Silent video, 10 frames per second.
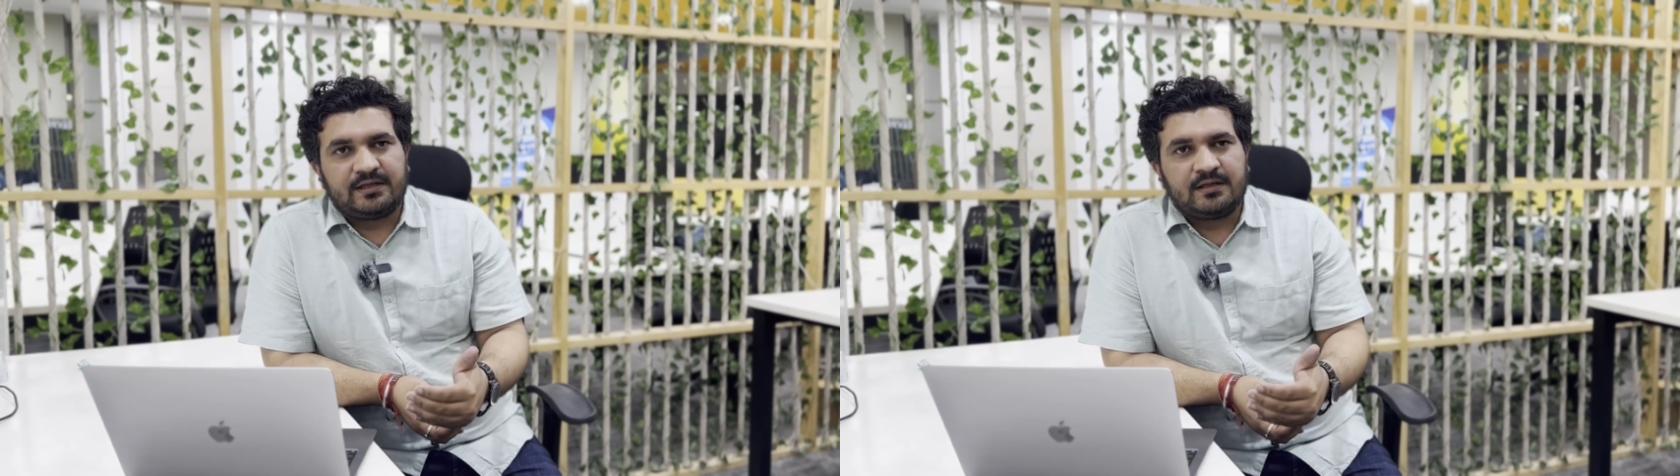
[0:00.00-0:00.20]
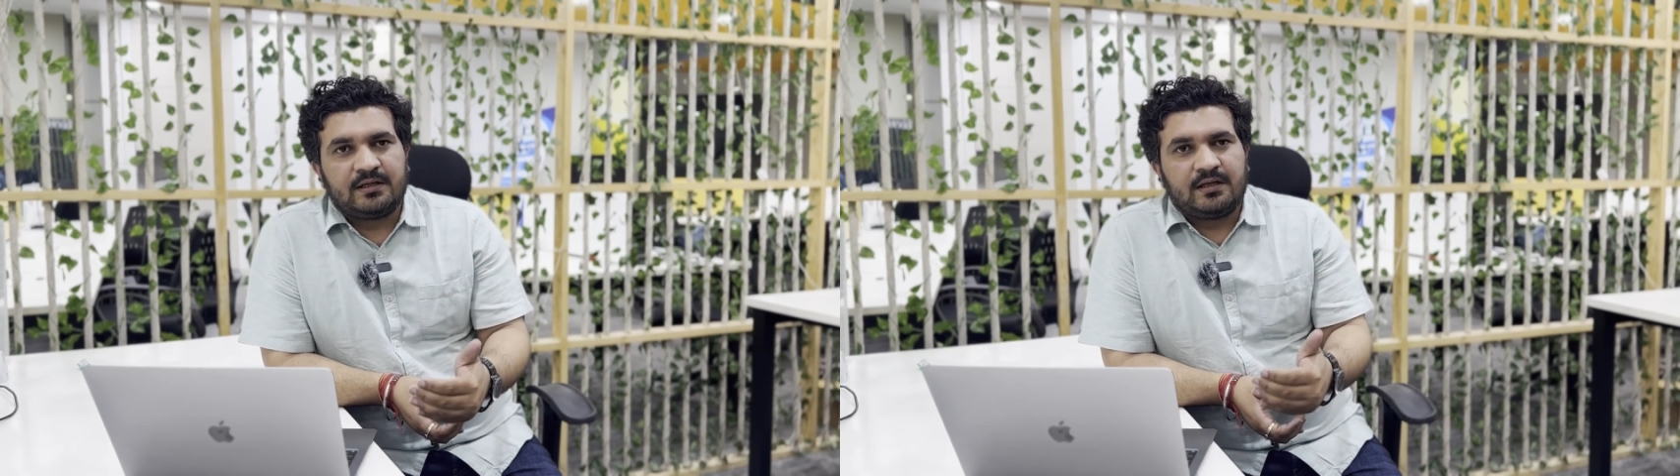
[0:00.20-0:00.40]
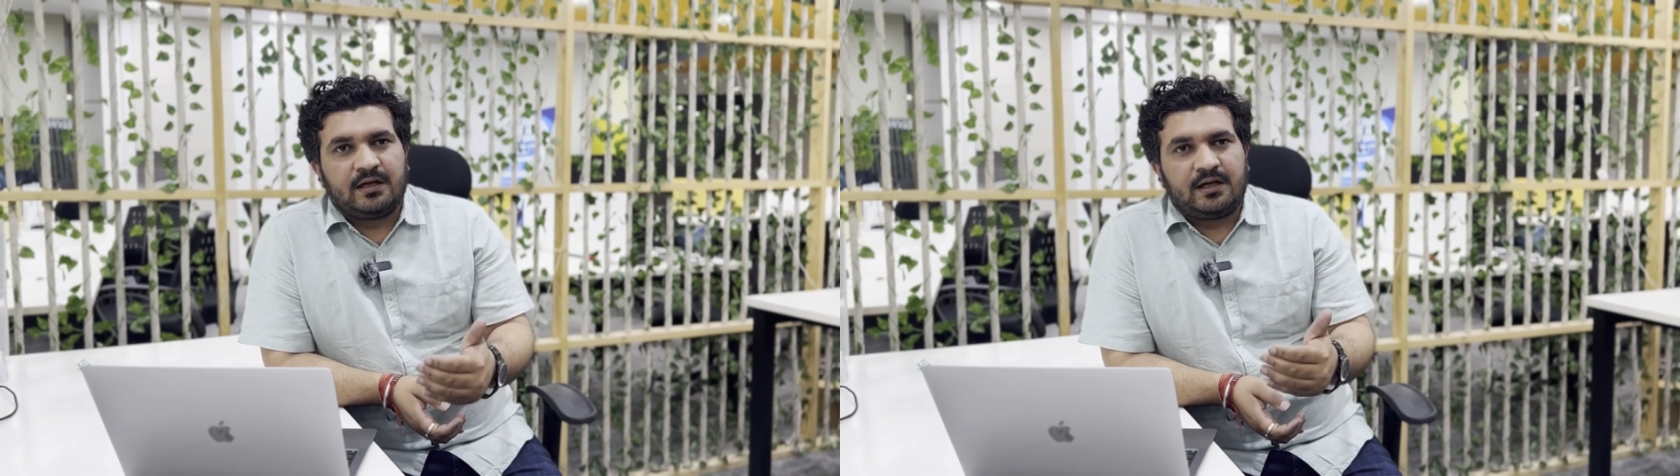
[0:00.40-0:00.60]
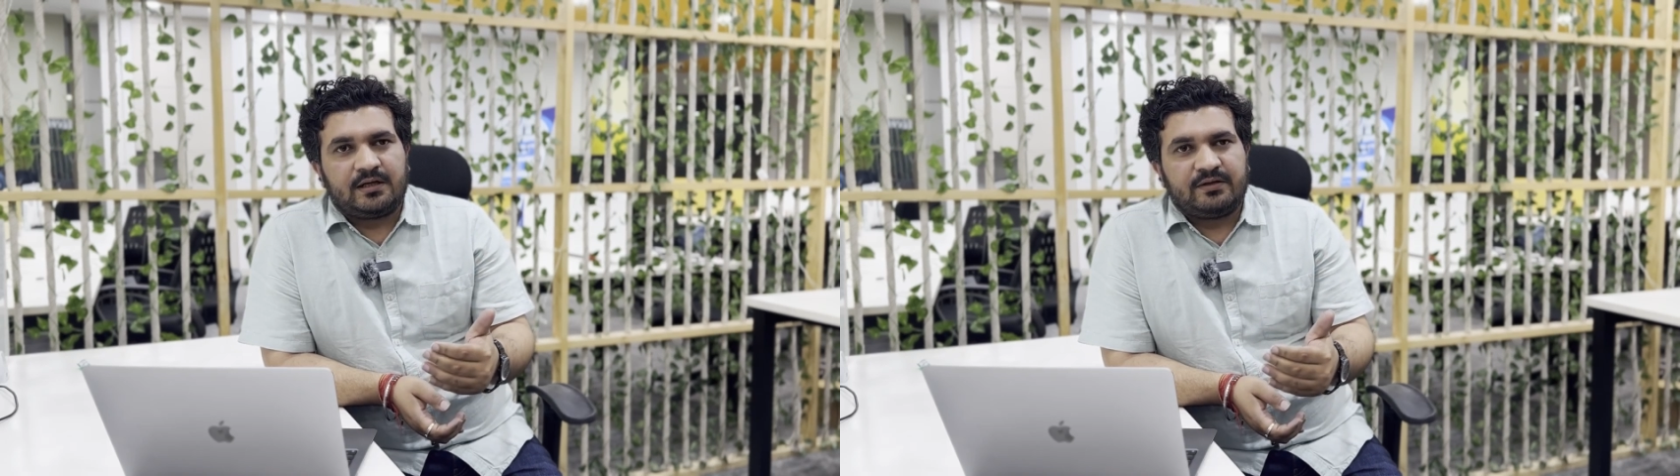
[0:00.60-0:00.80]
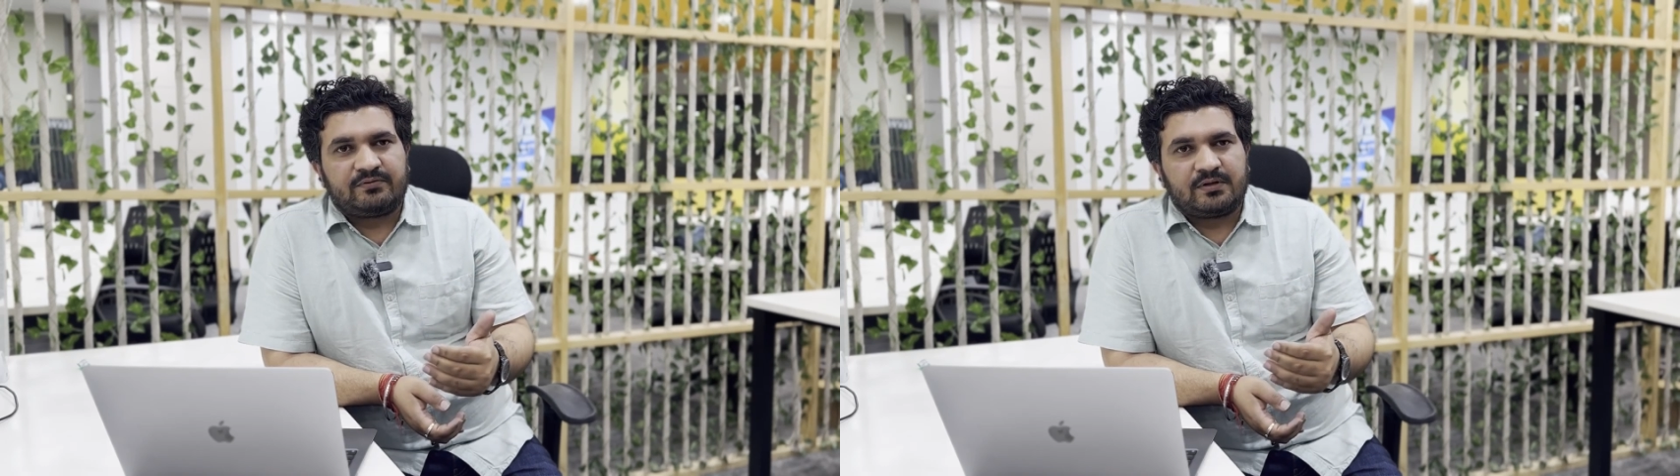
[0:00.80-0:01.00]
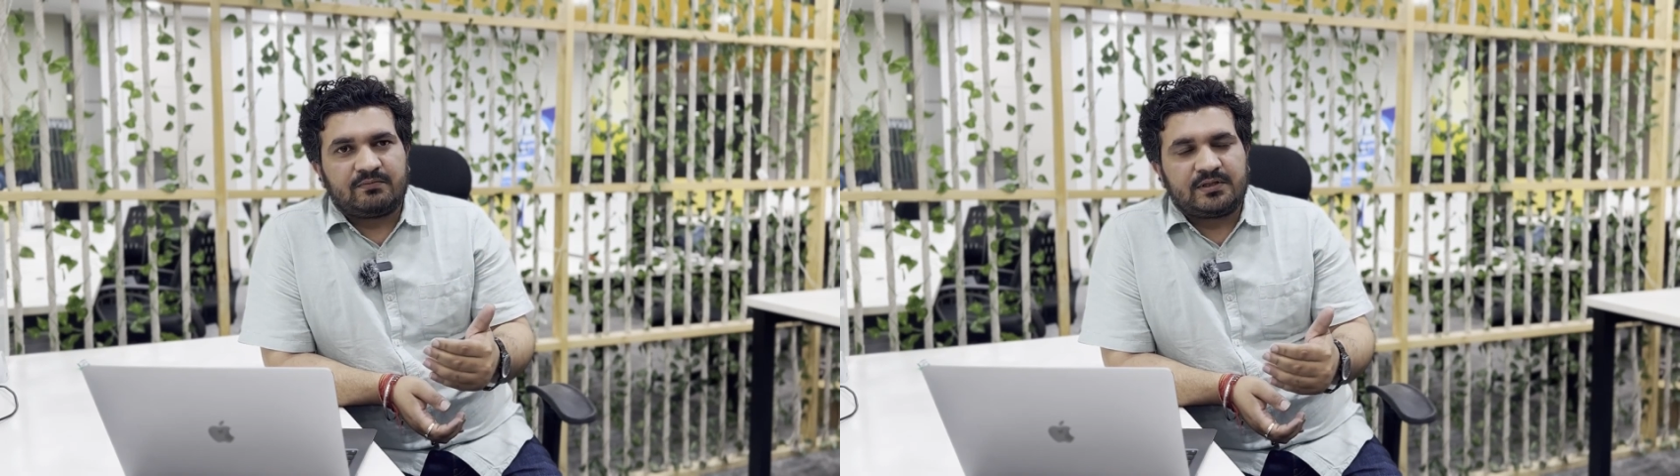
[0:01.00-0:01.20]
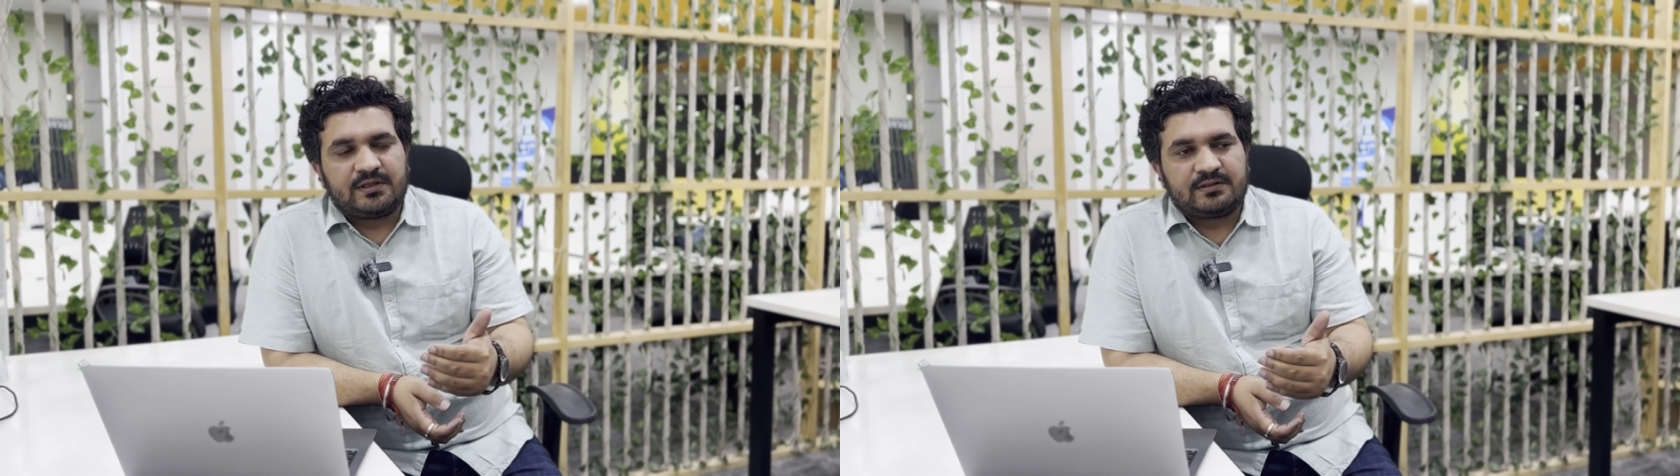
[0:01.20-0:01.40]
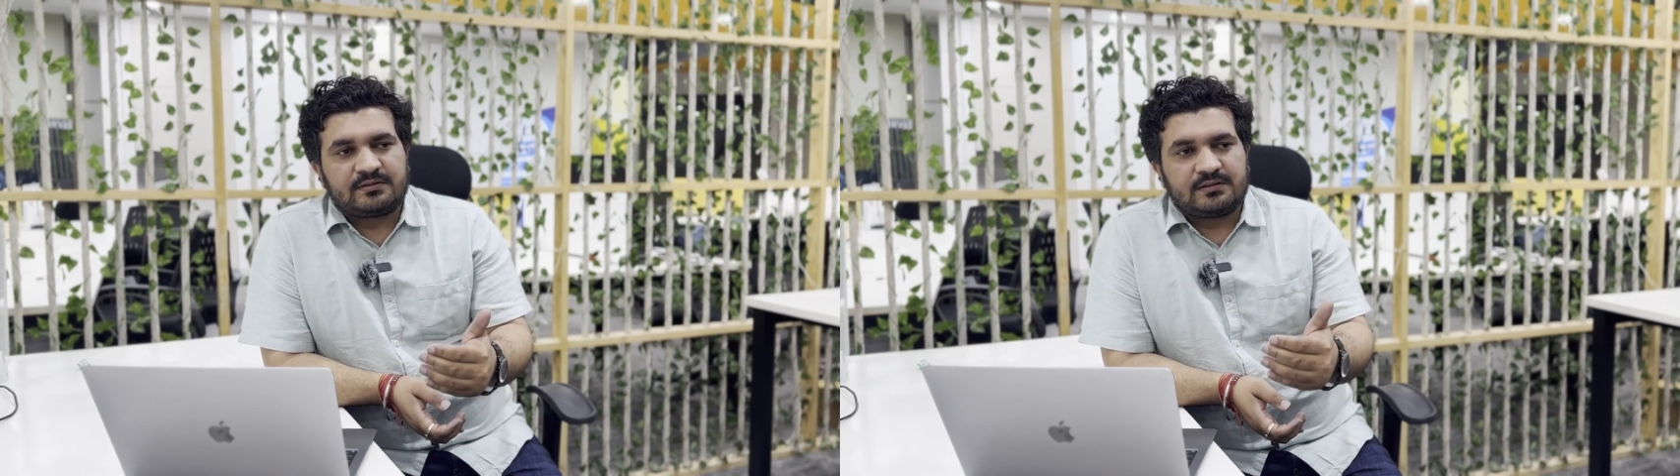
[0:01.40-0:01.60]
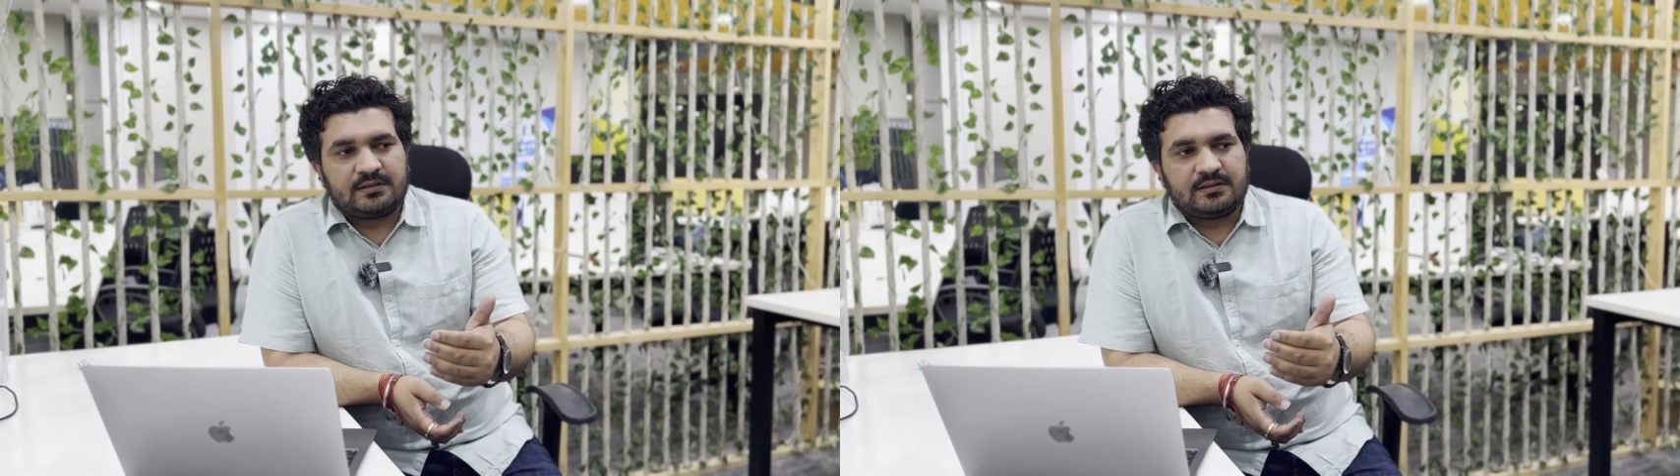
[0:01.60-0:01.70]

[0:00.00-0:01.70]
And if someone is